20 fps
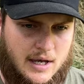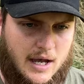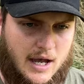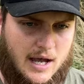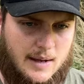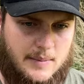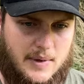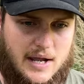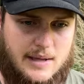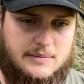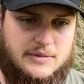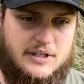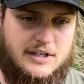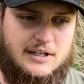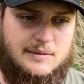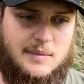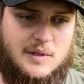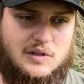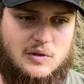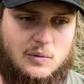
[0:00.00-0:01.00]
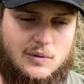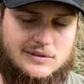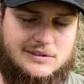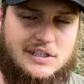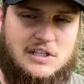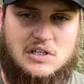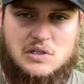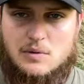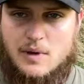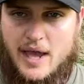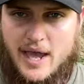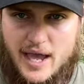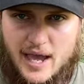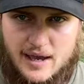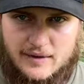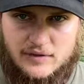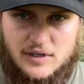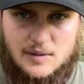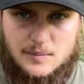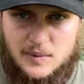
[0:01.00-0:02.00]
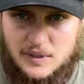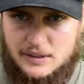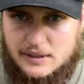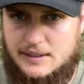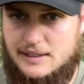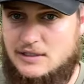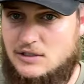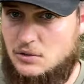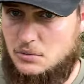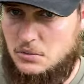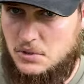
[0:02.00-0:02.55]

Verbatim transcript: Um, but I'm talking about the ones that you have the ability to